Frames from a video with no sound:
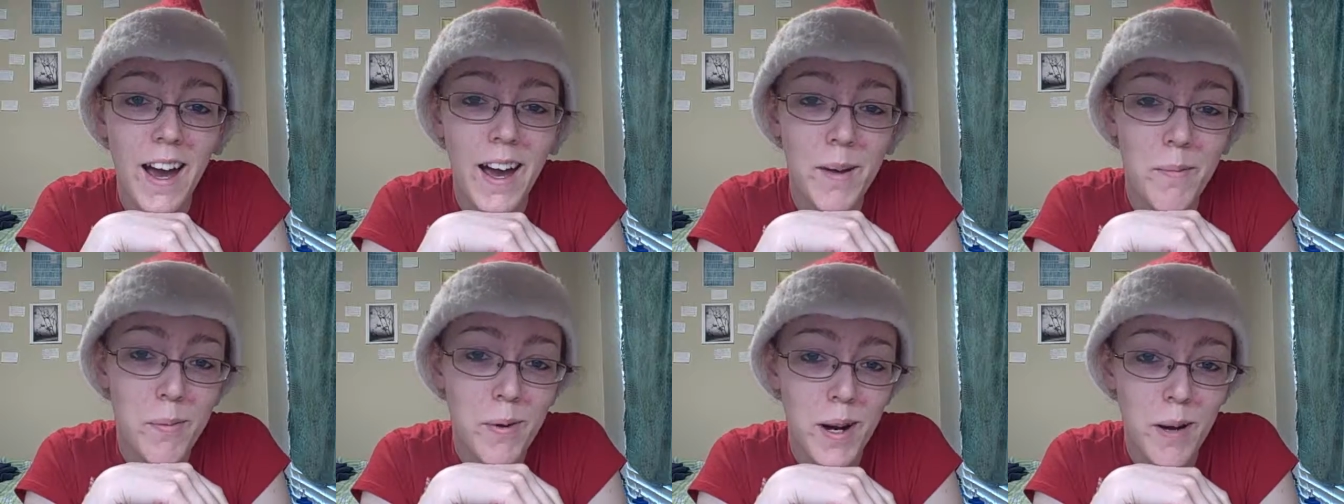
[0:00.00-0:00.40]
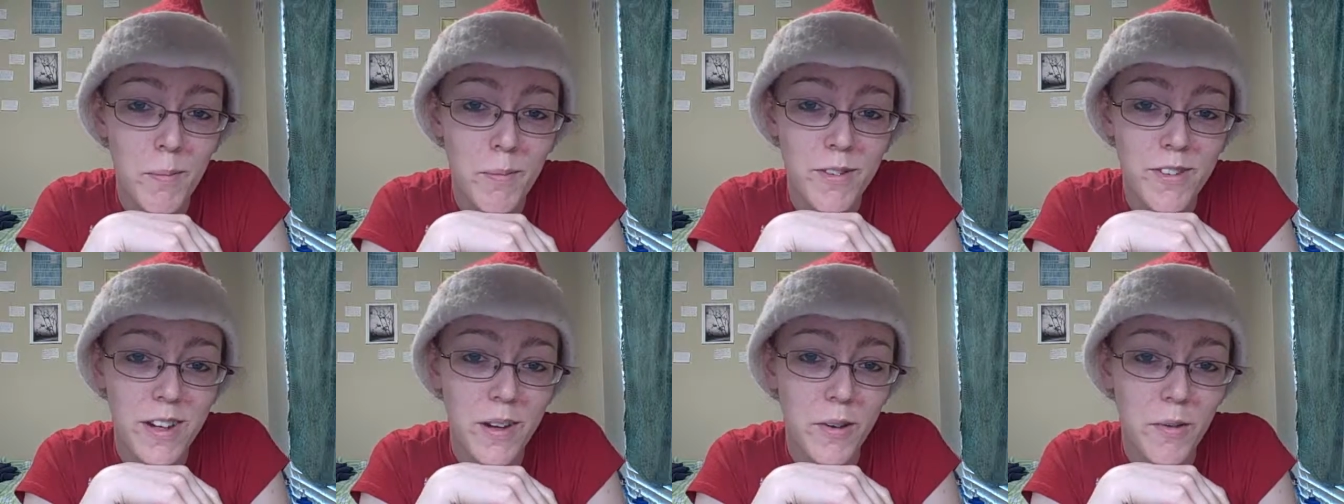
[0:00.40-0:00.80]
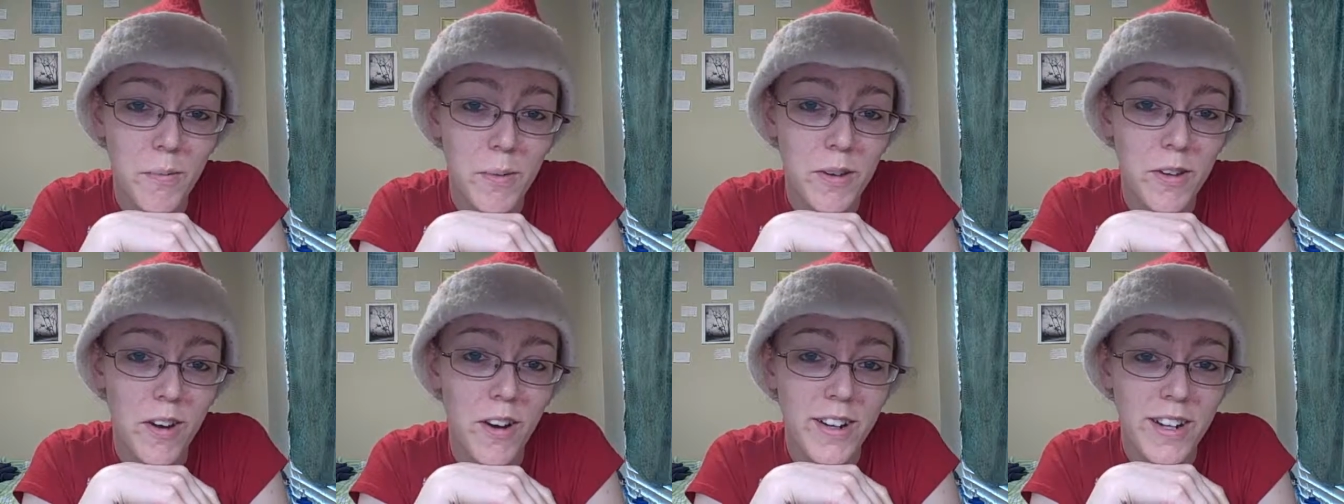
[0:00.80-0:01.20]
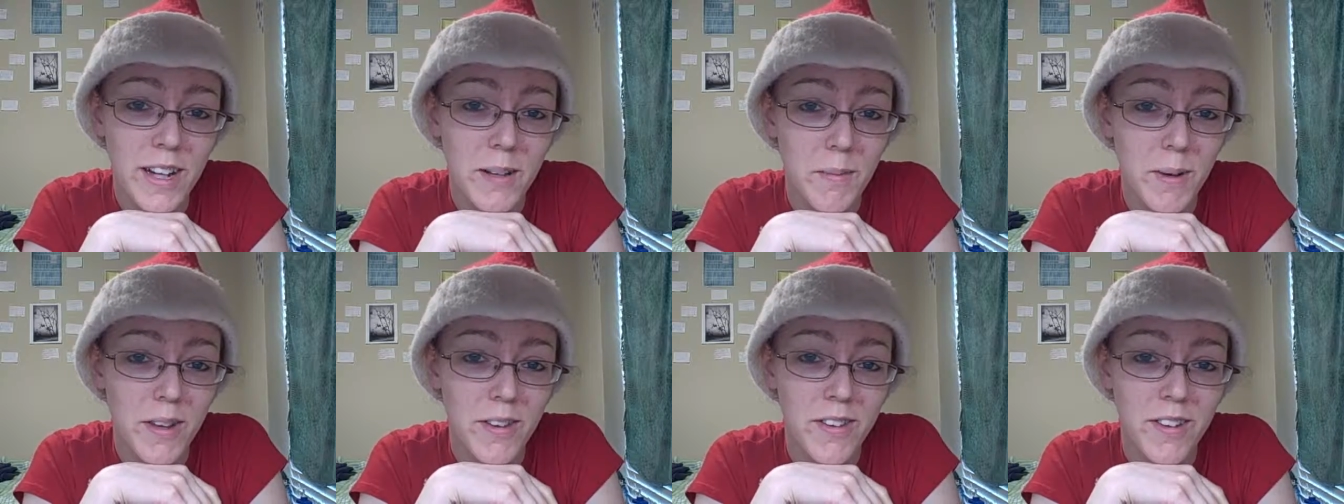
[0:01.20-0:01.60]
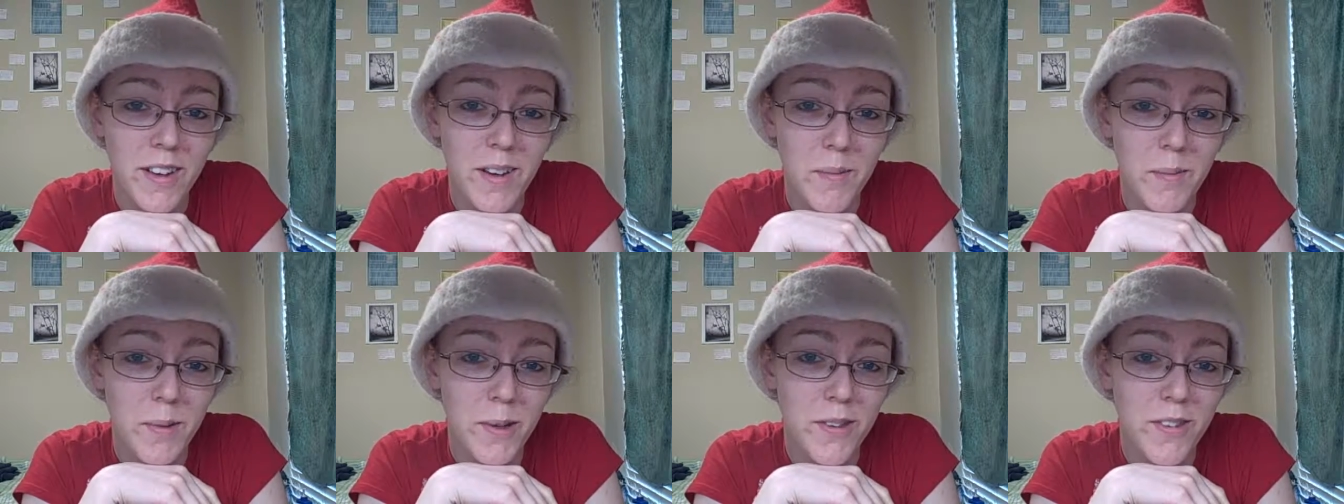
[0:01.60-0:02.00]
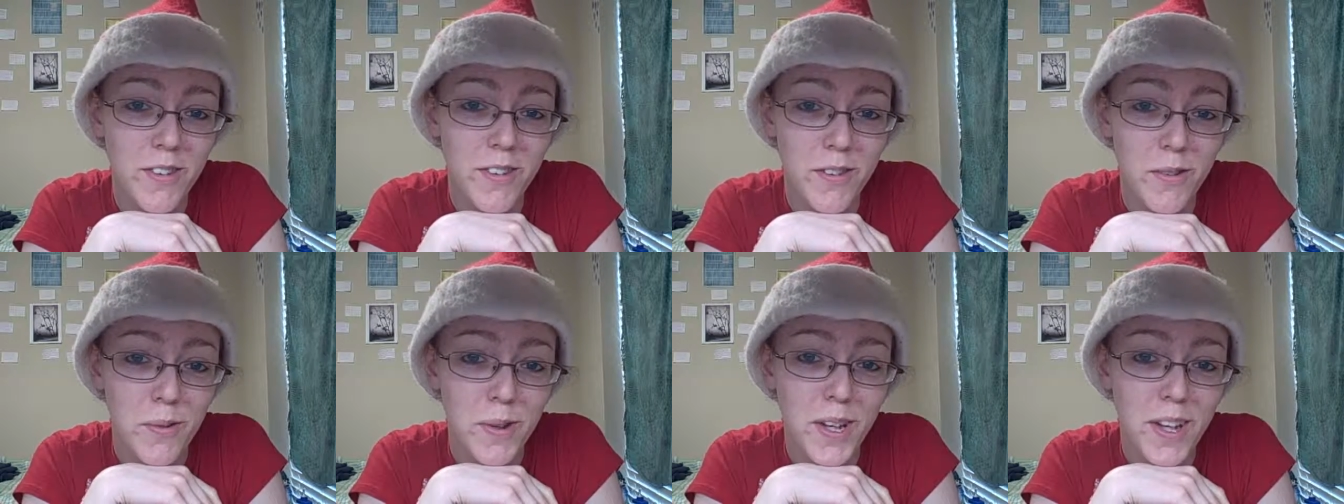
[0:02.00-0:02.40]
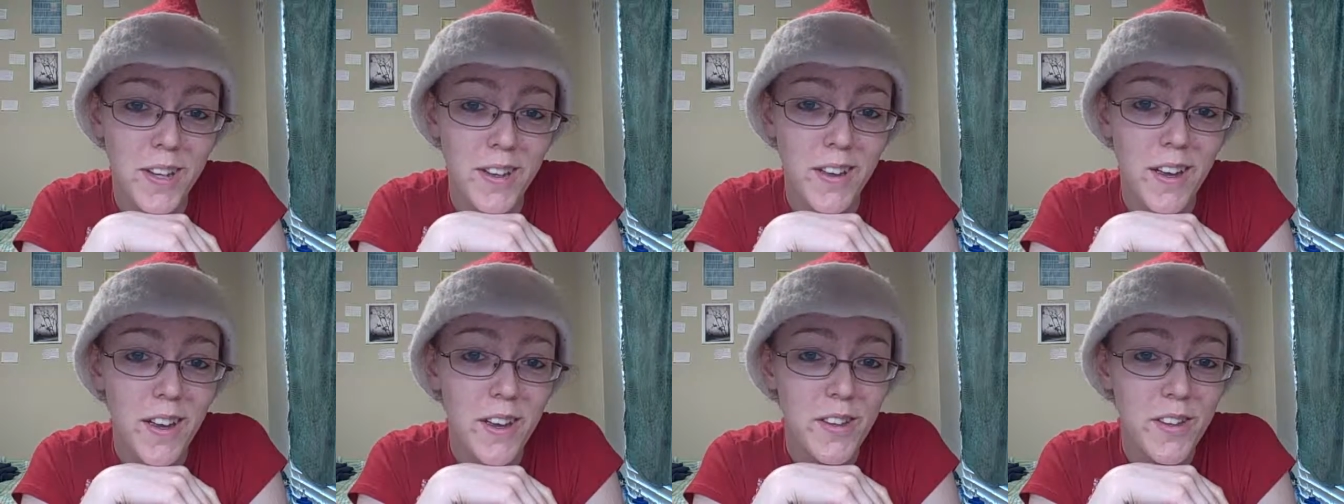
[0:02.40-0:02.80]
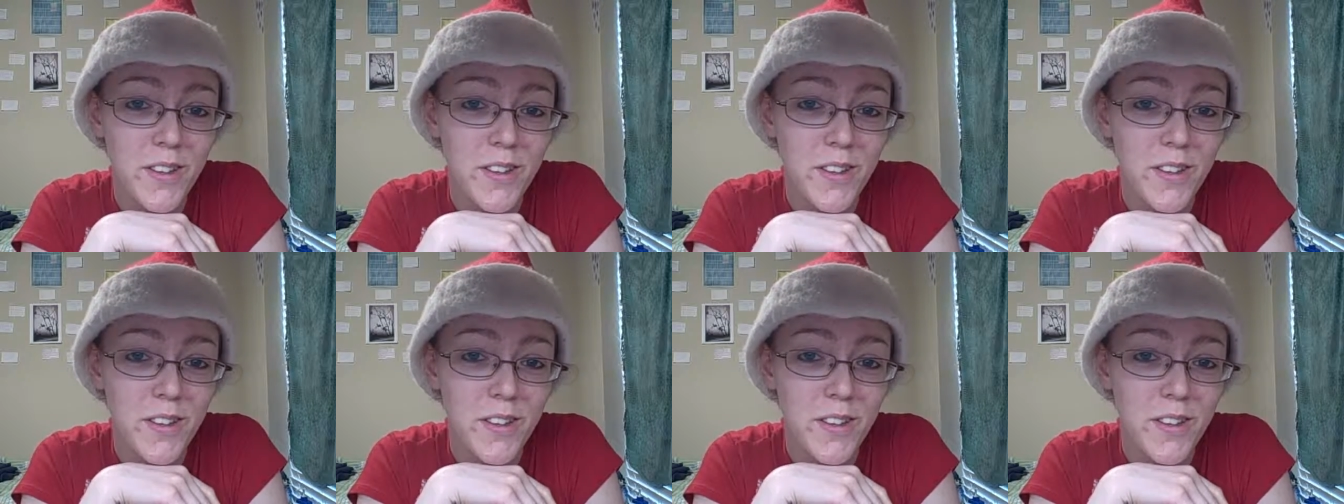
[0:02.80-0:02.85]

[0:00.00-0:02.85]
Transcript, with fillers: I promised I would be talking about zombies this week.